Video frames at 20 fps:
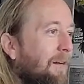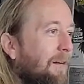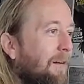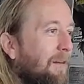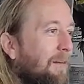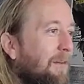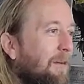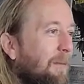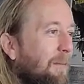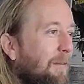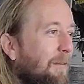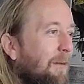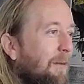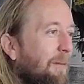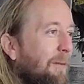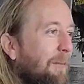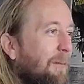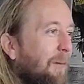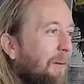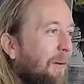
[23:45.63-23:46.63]
little
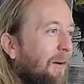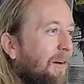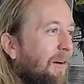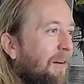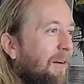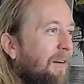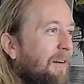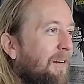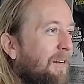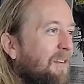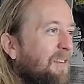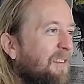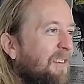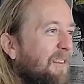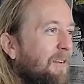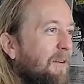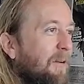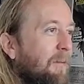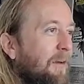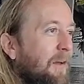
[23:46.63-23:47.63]
bit more, just a
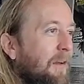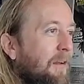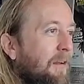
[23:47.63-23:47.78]
little bit.